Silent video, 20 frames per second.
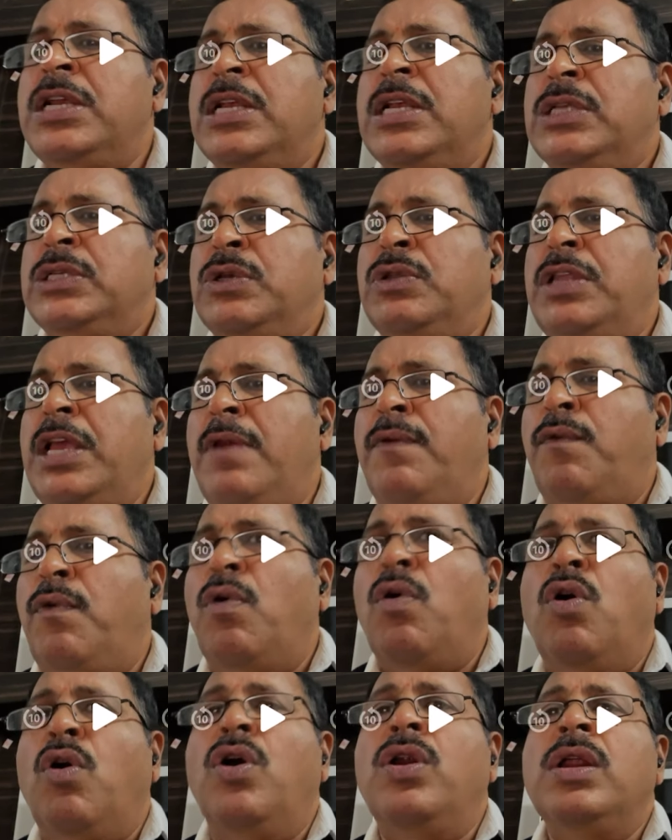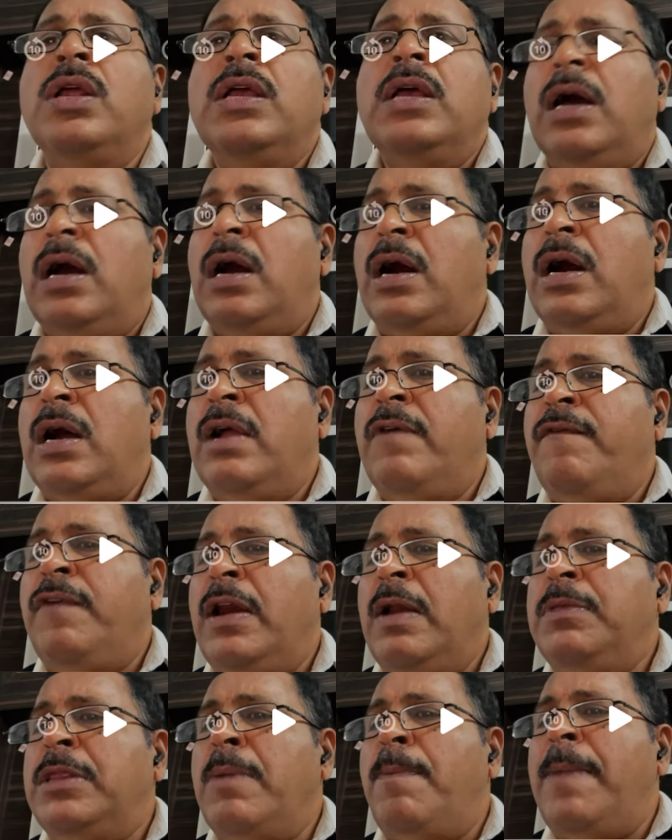So therefore, fill
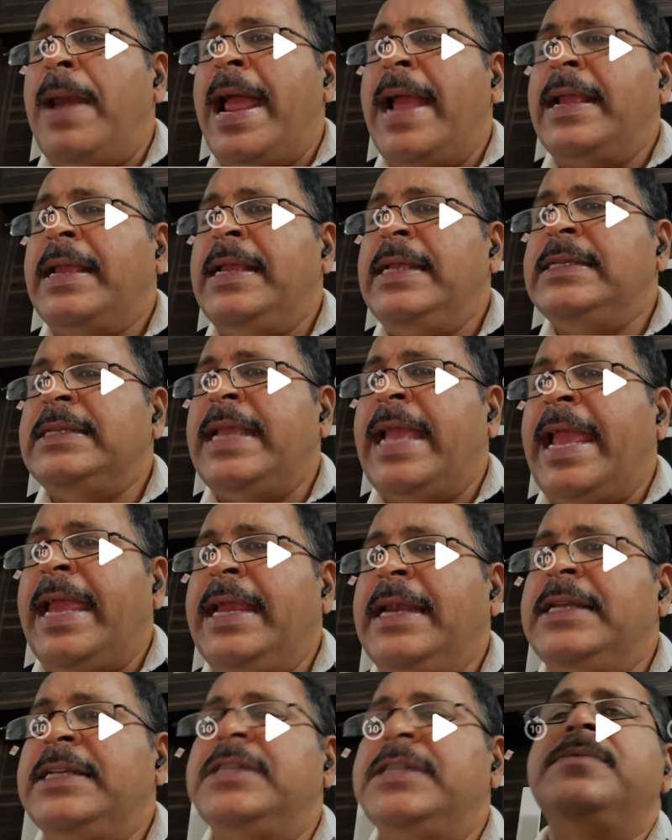up the blank is 8.